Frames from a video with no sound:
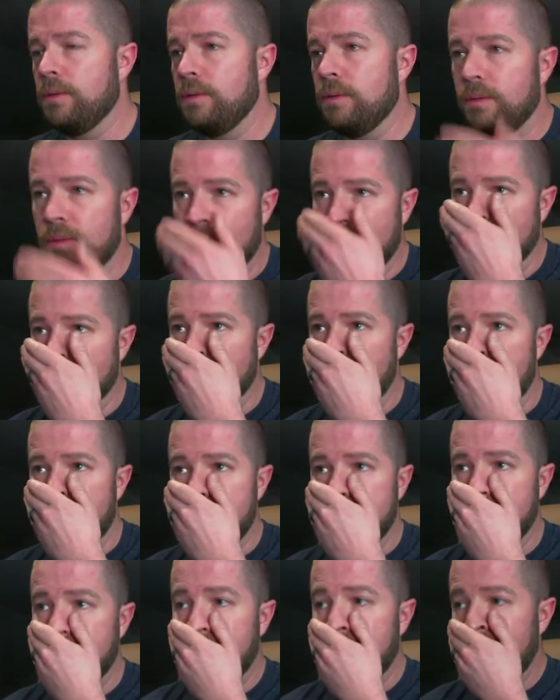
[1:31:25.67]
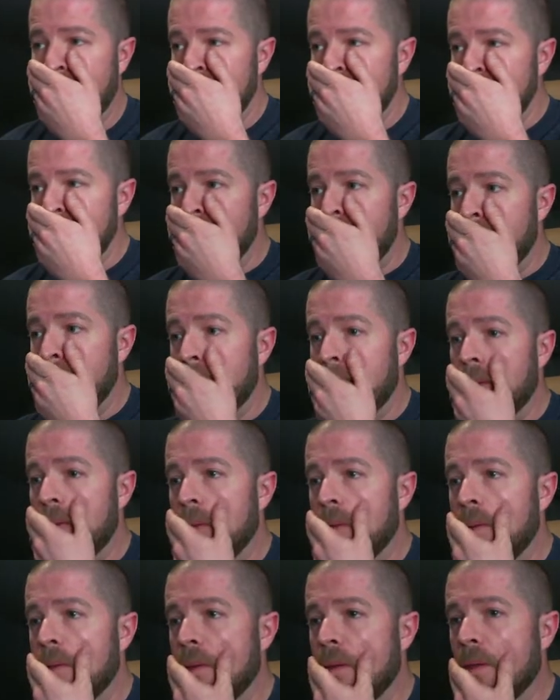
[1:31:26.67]
Interesting.
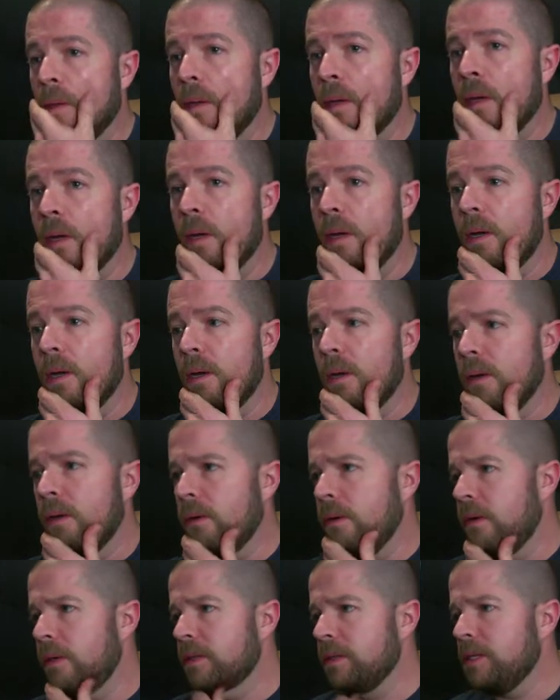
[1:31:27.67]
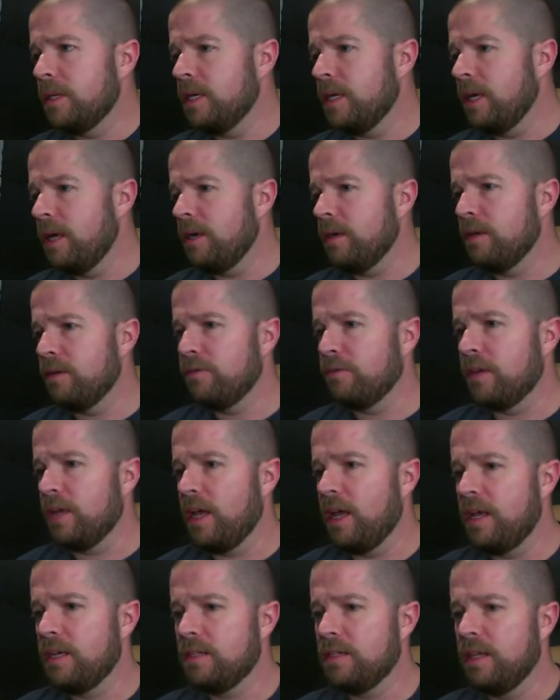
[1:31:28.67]
Oh, I didn't think he had enough to
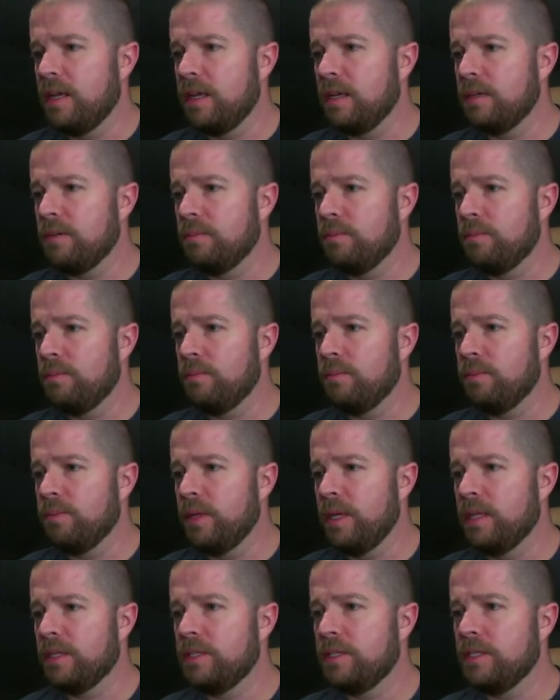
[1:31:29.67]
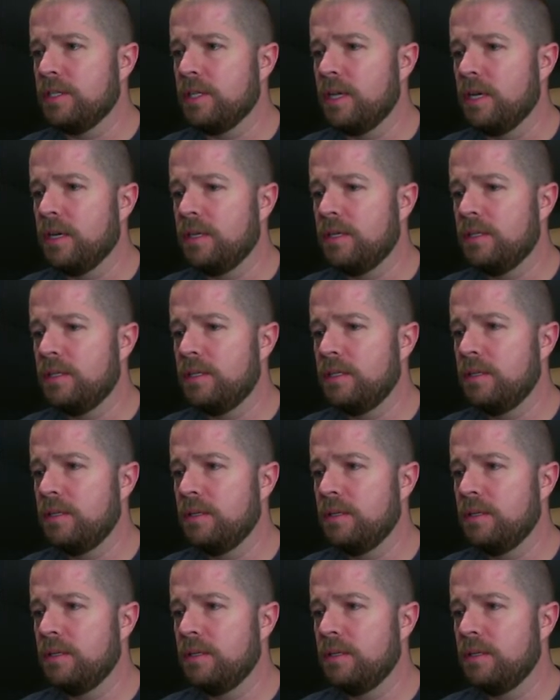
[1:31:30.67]
cast that. That sucks.